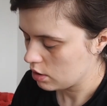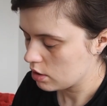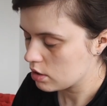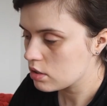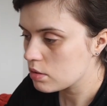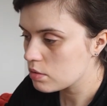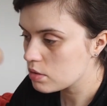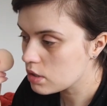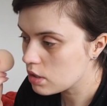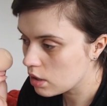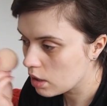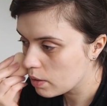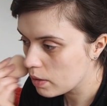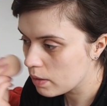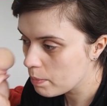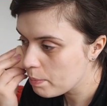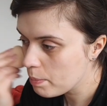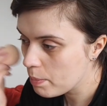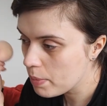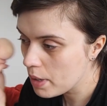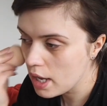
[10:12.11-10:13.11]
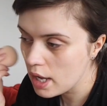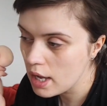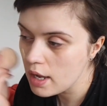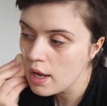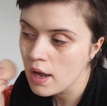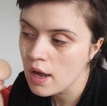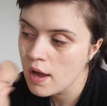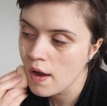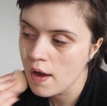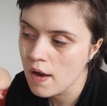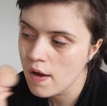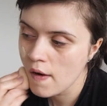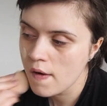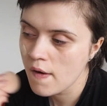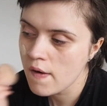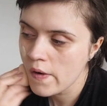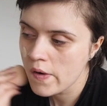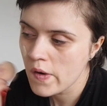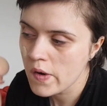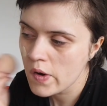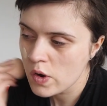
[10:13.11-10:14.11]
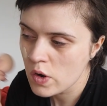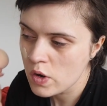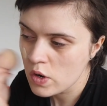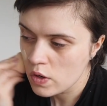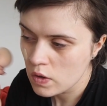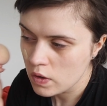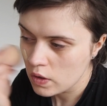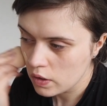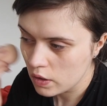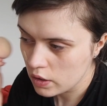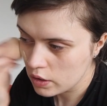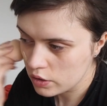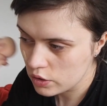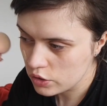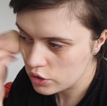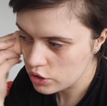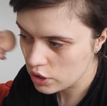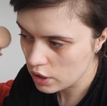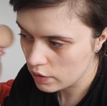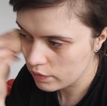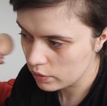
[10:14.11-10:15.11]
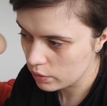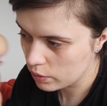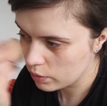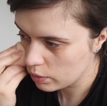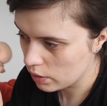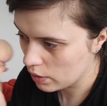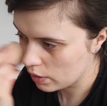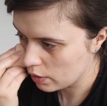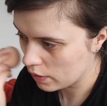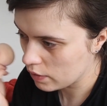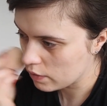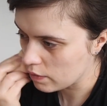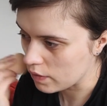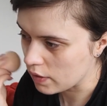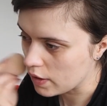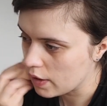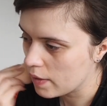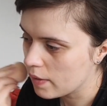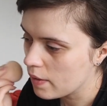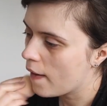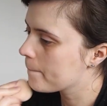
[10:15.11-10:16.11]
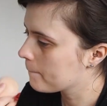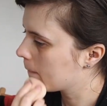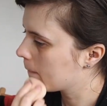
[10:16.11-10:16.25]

So I'm just going to go to the butt and shove it all over.